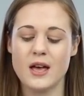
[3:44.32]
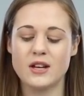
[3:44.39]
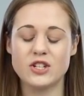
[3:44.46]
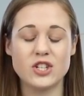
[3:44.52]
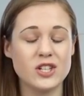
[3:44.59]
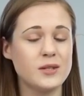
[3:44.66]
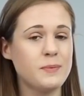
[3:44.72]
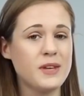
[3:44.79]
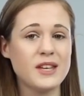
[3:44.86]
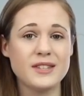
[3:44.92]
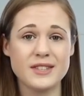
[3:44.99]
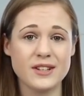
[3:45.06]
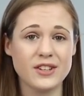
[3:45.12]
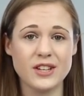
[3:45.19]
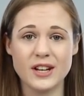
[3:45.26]
Just because
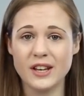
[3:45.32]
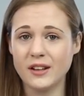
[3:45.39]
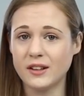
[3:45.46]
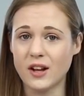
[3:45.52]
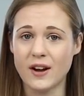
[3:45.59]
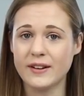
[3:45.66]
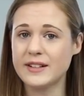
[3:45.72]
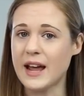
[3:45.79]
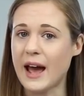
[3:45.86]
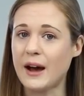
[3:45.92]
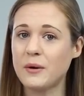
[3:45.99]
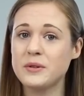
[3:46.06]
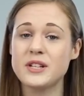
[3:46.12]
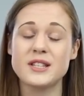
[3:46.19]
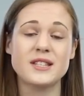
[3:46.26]
they're getting along
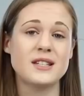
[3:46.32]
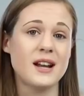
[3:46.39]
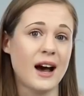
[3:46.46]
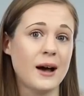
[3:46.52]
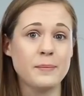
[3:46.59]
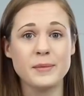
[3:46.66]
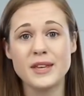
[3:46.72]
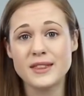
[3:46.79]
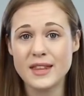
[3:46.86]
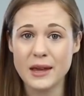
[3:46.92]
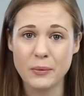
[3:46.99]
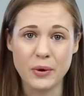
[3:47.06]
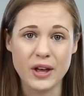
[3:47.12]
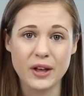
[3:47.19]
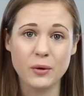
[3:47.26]
now does not mean they
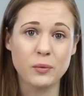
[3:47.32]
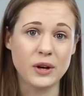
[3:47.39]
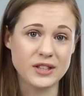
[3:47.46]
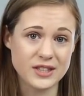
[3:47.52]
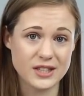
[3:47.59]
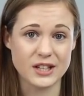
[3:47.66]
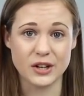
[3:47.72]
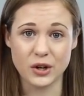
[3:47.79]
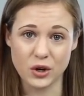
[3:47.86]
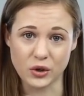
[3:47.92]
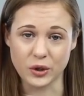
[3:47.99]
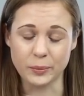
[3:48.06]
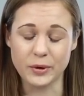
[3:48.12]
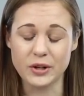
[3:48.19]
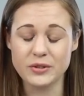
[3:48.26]
will once their
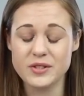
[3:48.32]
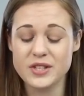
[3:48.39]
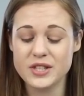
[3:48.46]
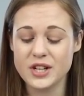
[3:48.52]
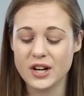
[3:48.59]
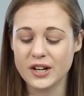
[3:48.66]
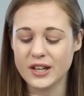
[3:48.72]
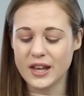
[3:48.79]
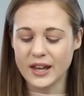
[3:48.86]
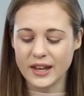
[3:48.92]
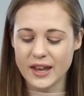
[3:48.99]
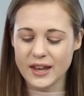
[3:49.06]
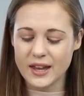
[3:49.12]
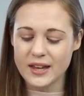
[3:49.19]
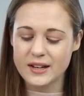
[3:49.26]
hormones start
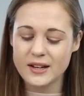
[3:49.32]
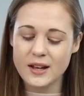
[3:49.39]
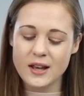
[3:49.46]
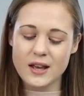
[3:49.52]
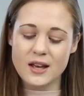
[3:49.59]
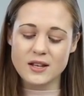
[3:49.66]
kicking in.